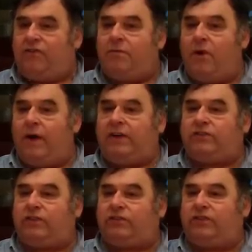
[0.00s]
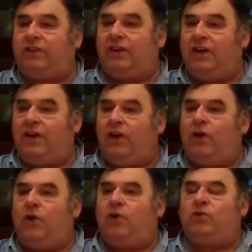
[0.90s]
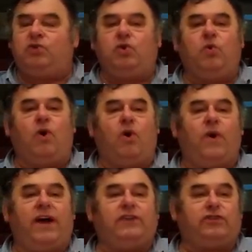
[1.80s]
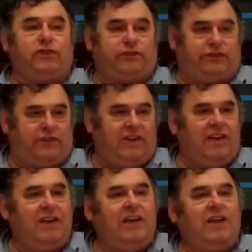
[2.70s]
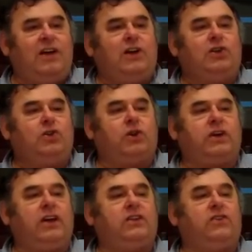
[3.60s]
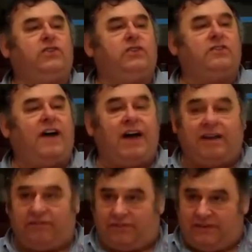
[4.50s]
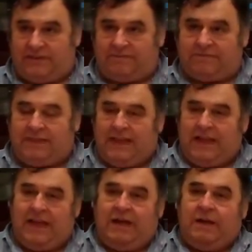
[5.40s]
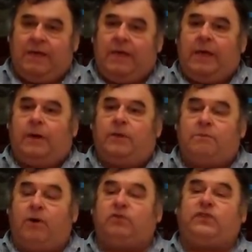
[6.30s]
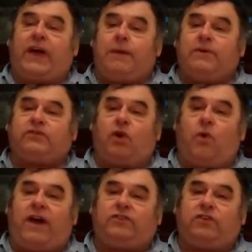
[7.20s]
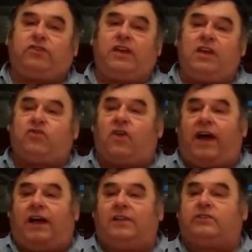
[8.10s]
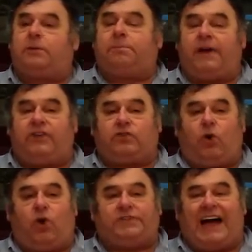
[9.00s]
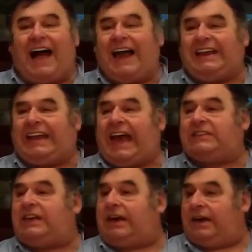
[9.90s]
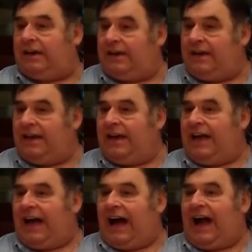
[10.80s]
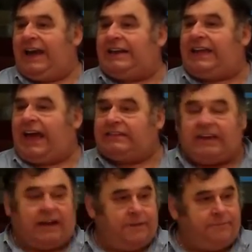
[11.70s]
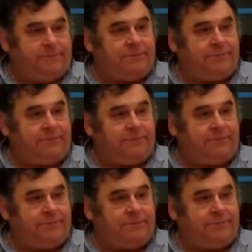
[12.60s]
from oasis to oasis, looking to survive. The most famous oasis in Israel is a place called Ein Gedi. Ein Gedi.